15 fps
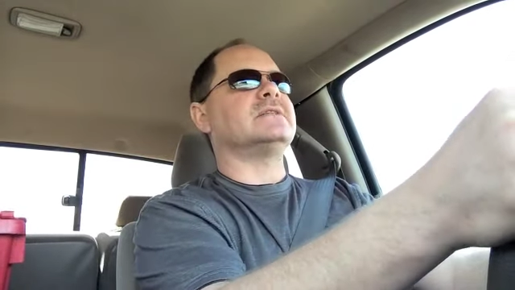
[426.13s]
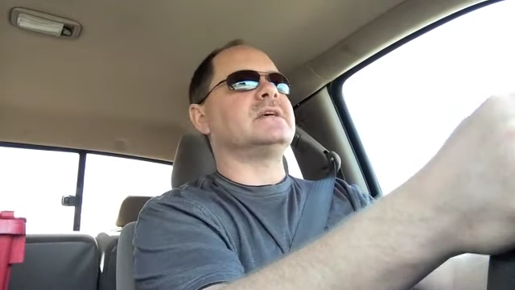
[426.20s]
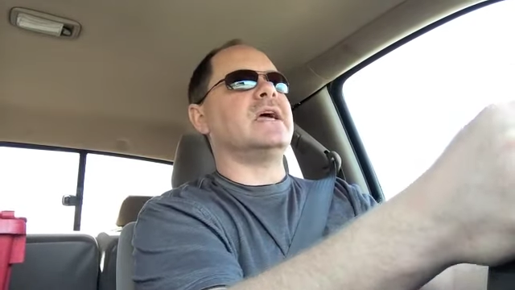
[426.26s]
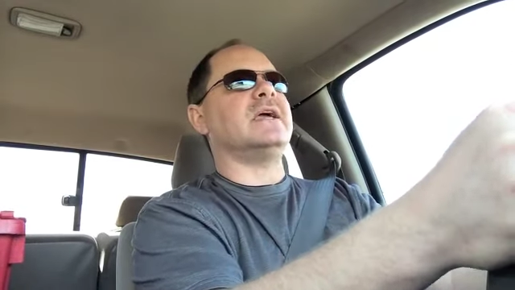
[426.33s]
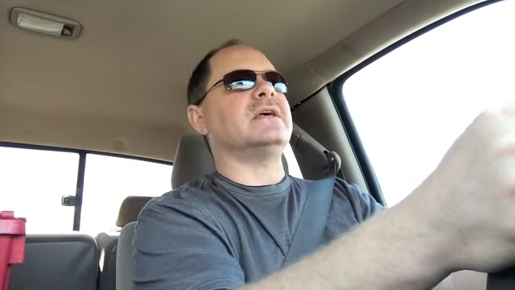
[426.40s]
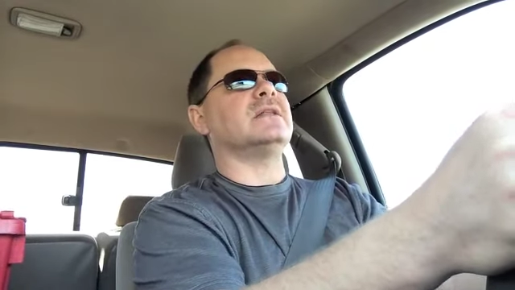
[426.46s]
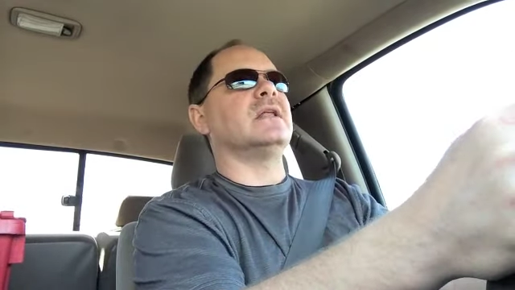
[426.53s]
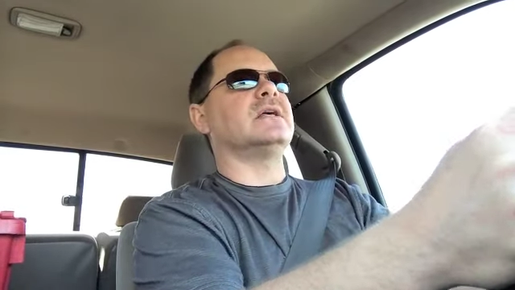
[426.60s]

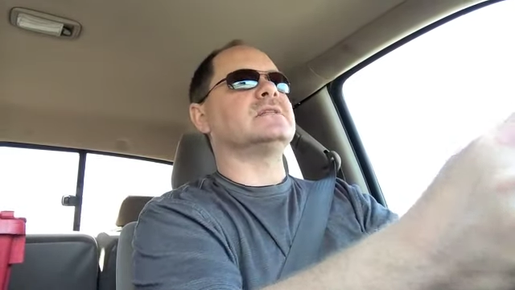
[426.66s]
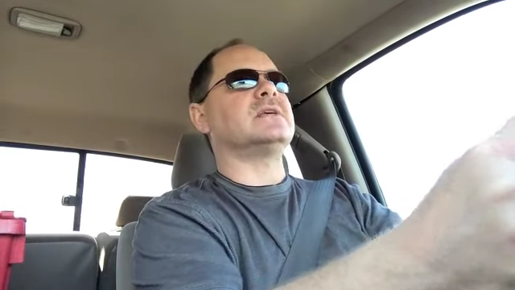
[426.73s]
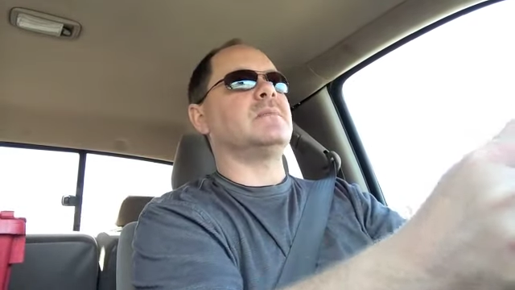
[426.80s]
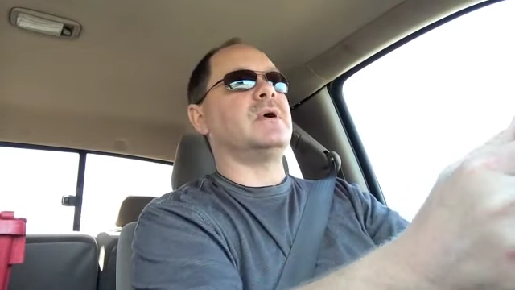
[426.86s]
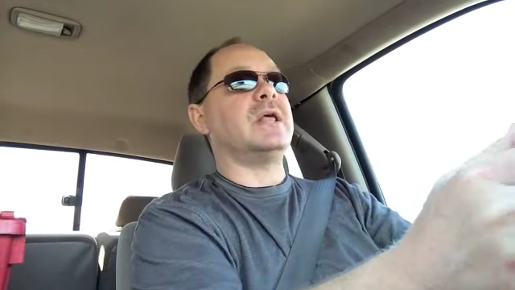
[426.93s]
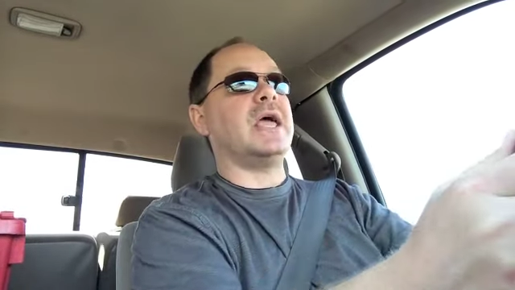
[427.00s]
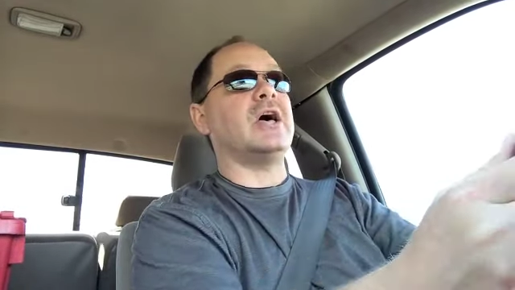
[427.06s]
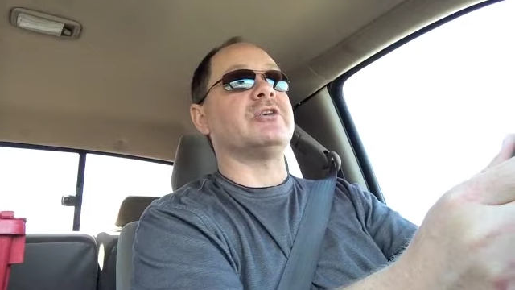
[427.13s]
take it and let
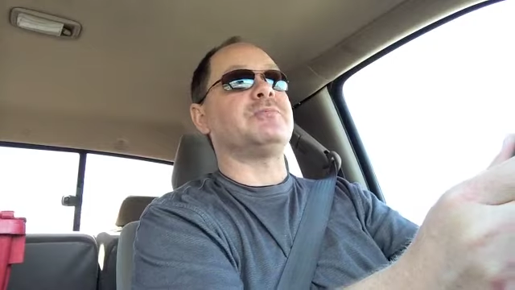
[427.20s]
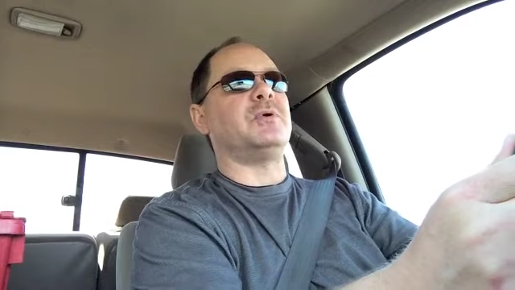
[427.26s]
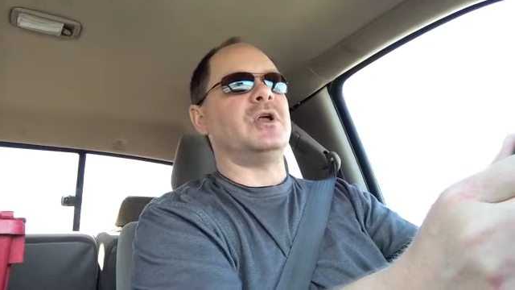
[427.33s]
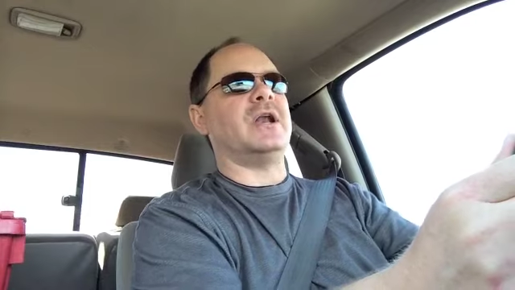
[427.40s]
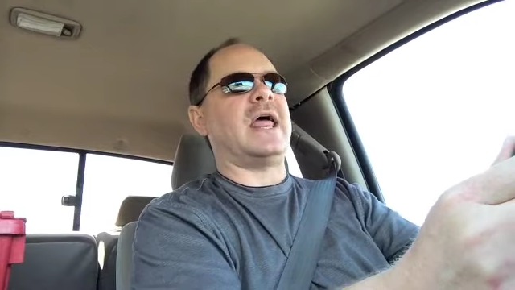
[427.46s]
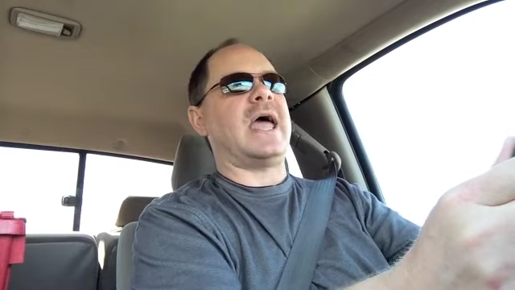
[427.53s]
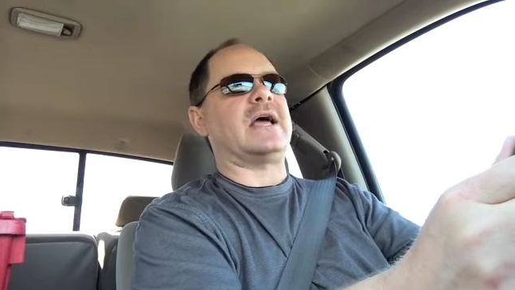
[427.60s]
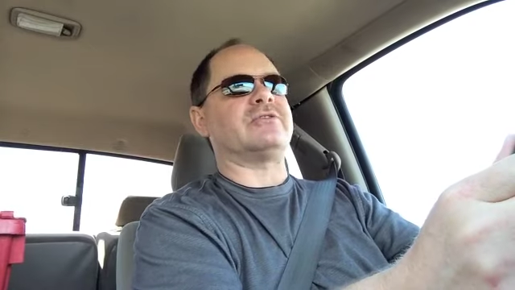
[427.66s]
somebody else put
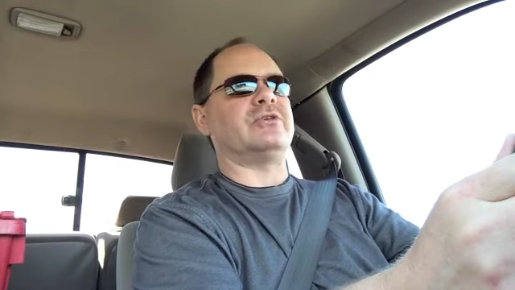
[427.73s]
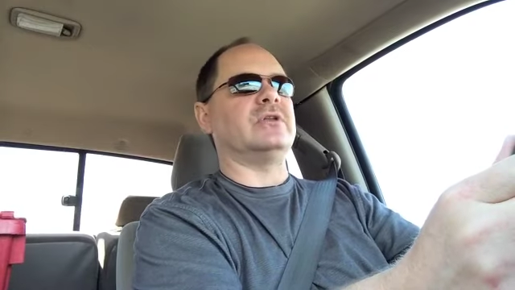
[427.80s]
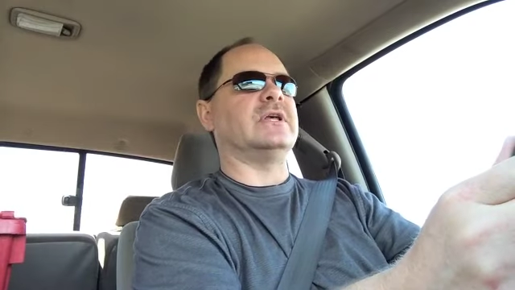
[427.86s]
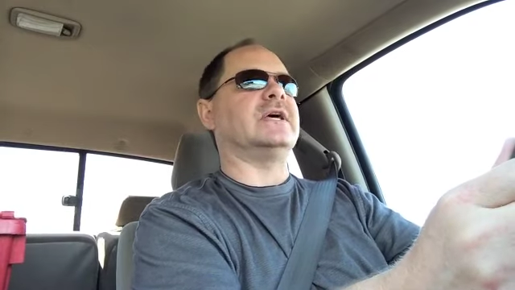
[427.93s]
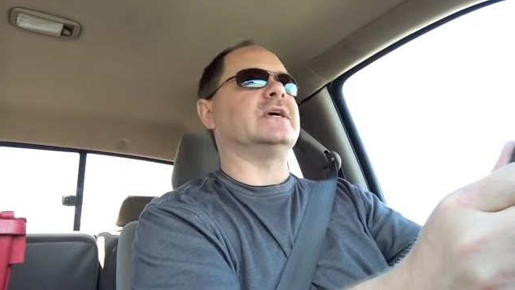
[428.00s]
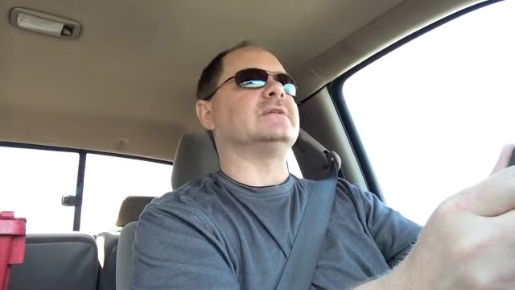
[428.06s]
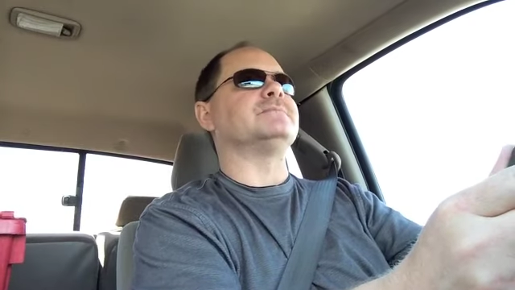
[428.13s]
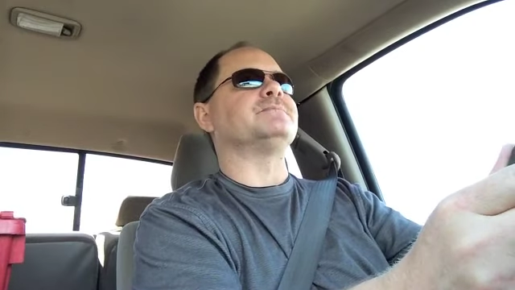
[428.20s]
an axle
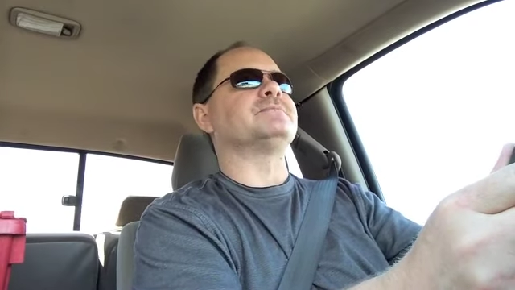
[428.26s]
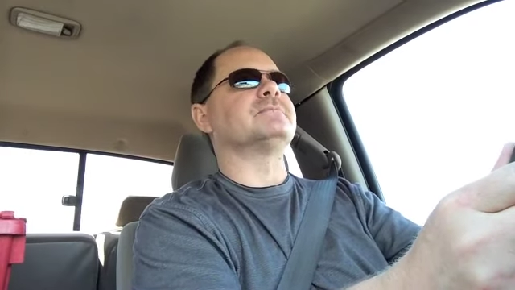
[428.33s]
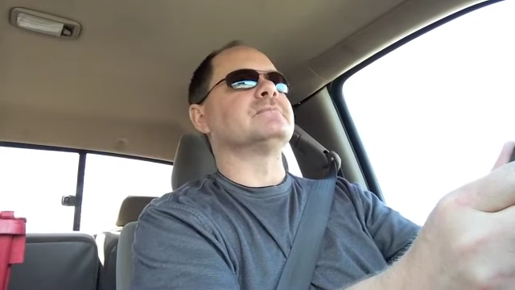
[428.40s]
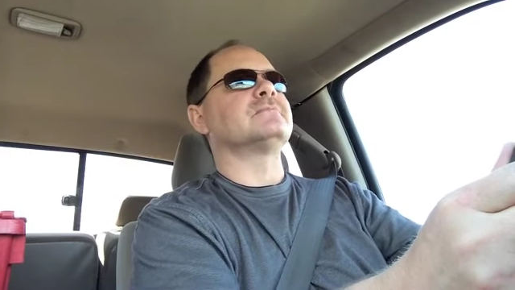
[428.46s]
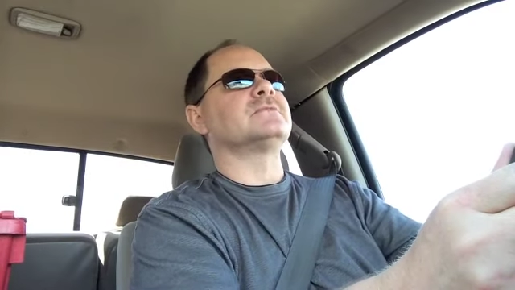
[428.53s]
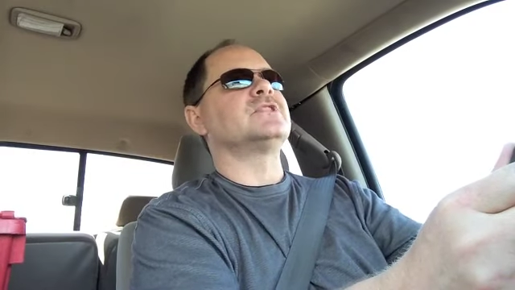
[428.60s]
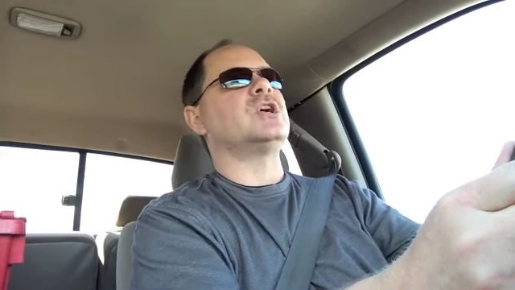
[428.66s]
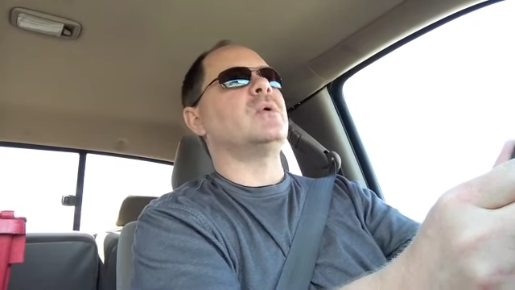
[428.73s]

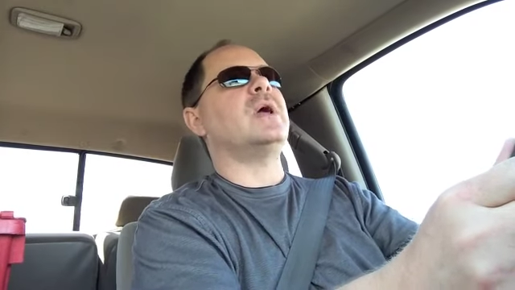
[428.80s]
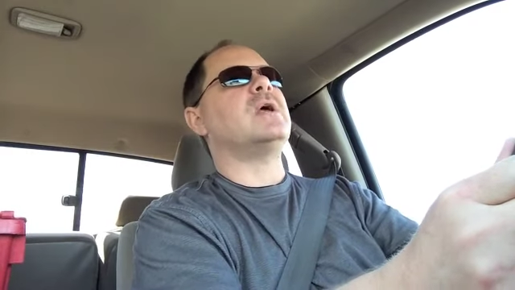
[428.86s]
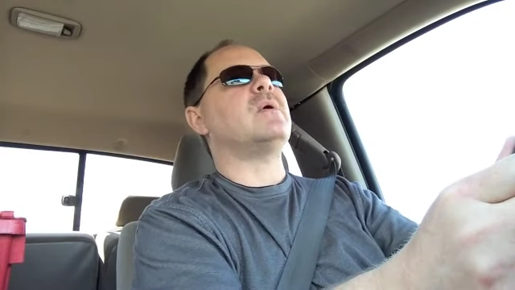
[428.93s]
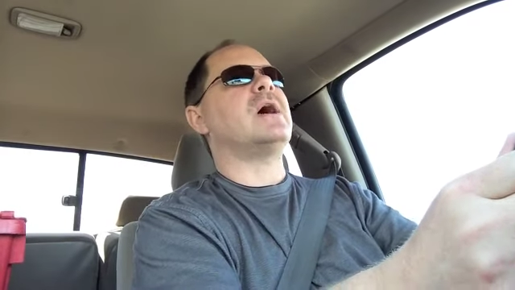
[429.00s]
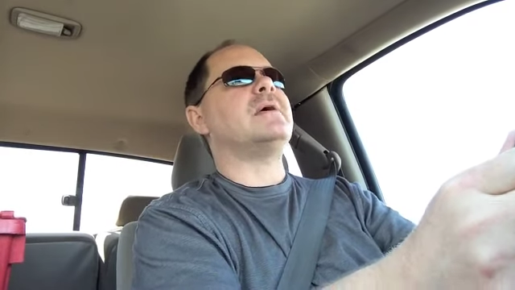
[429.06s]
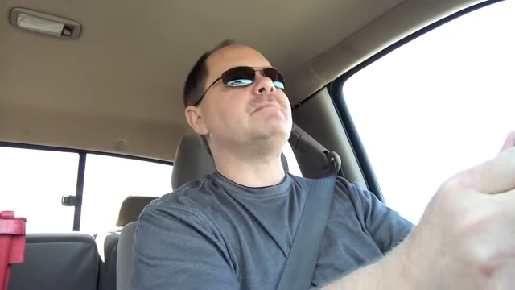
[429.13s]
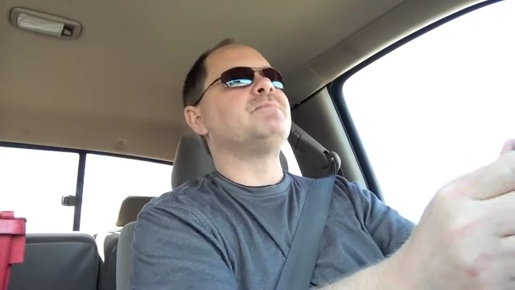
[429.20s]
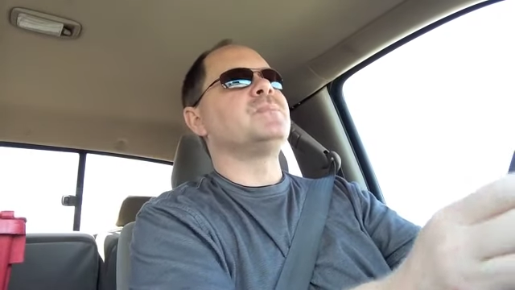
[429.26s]
in? So
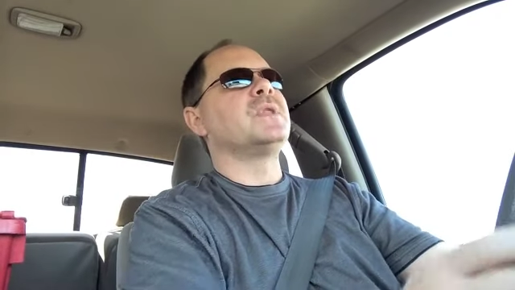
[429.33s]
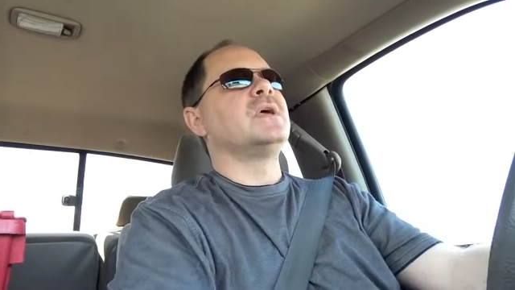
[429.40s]
anyway,